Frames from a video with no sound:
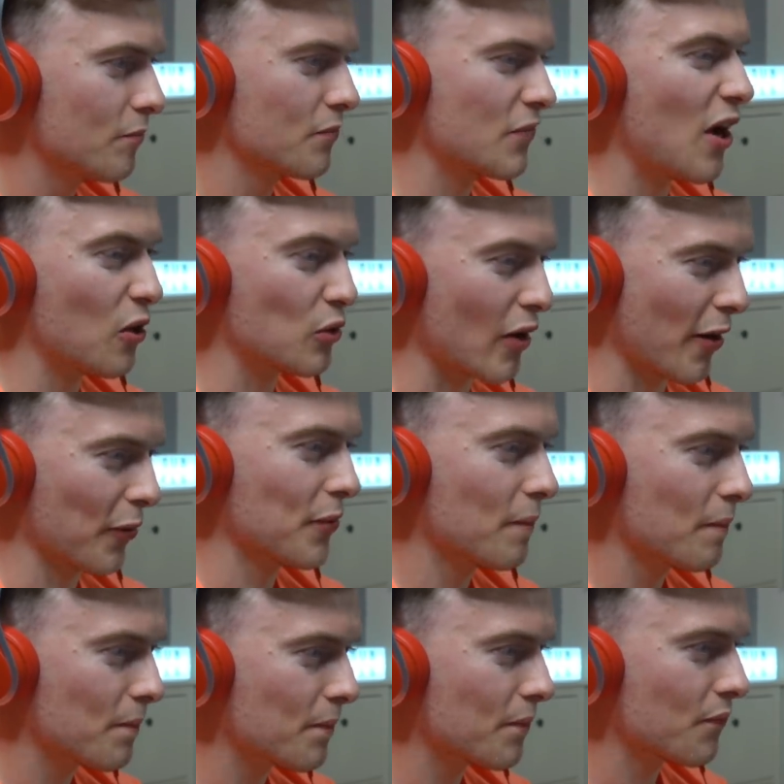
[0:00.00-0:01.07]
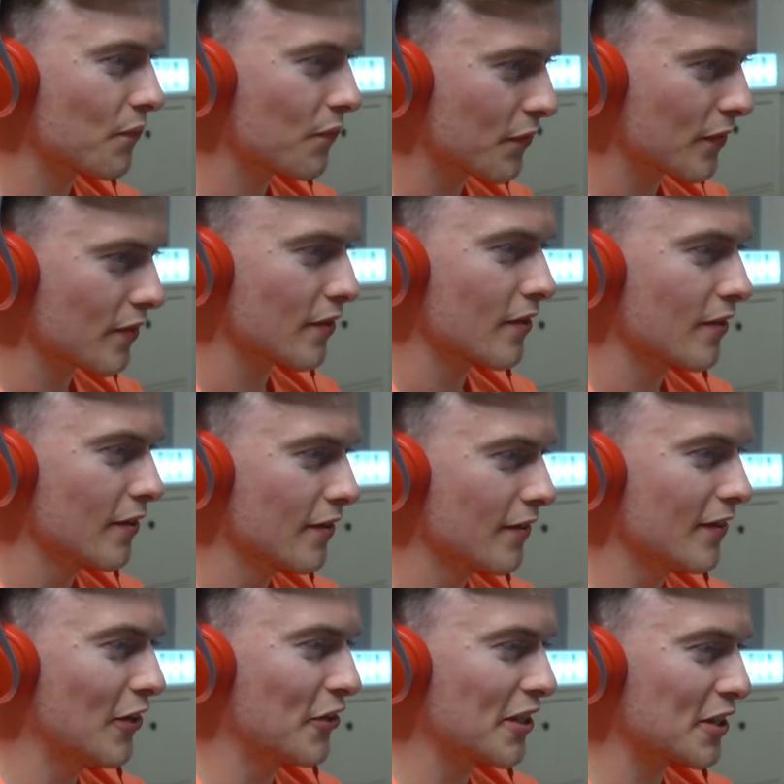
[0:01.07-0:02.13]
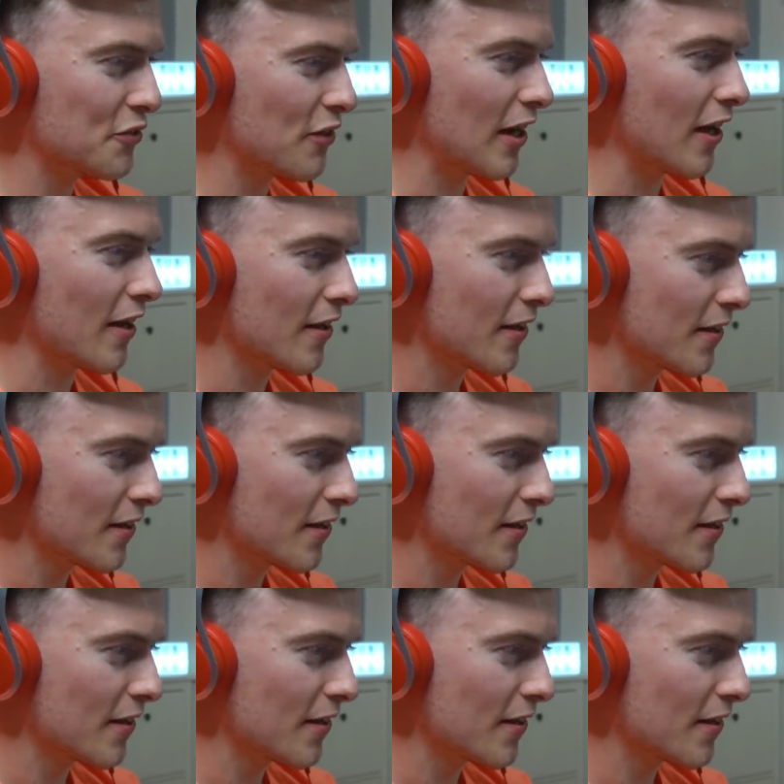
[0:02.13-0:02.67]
The whole crowd. Look at this fella.